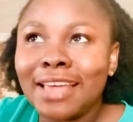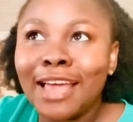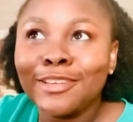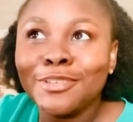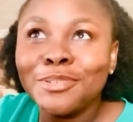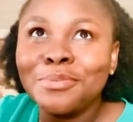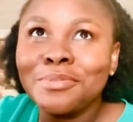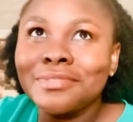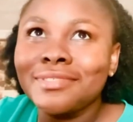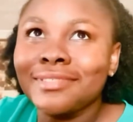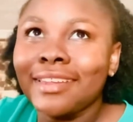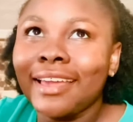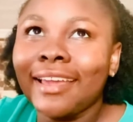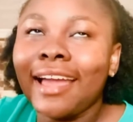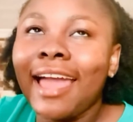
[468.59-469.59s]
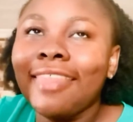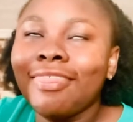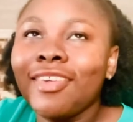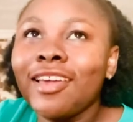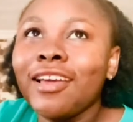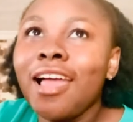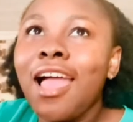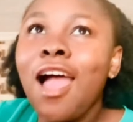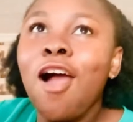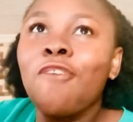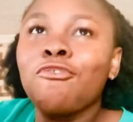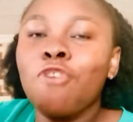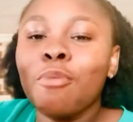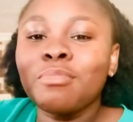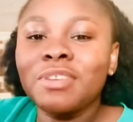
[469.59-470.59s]
I just want to, like, I think
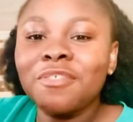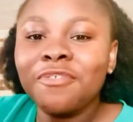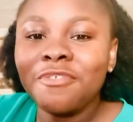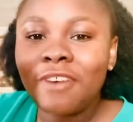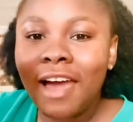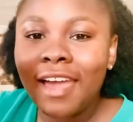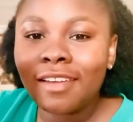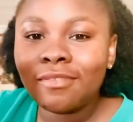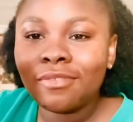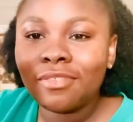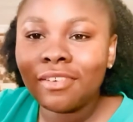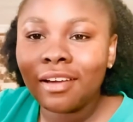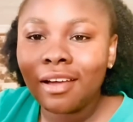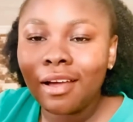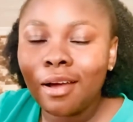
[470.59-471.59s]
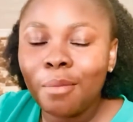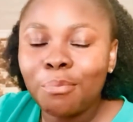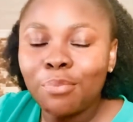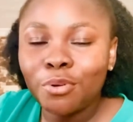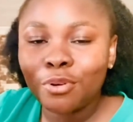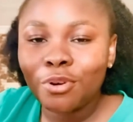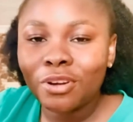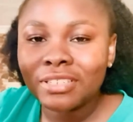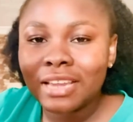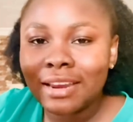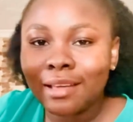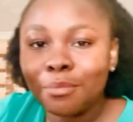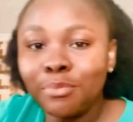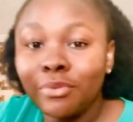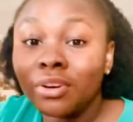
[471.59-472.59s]
from the five product that
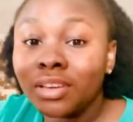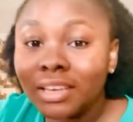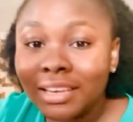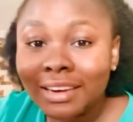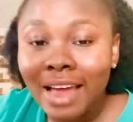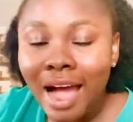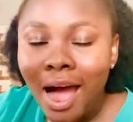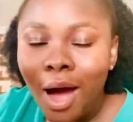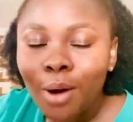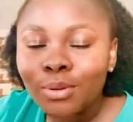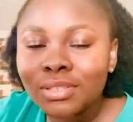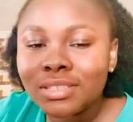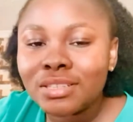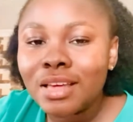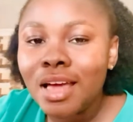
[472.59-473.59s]
I'm bringing out,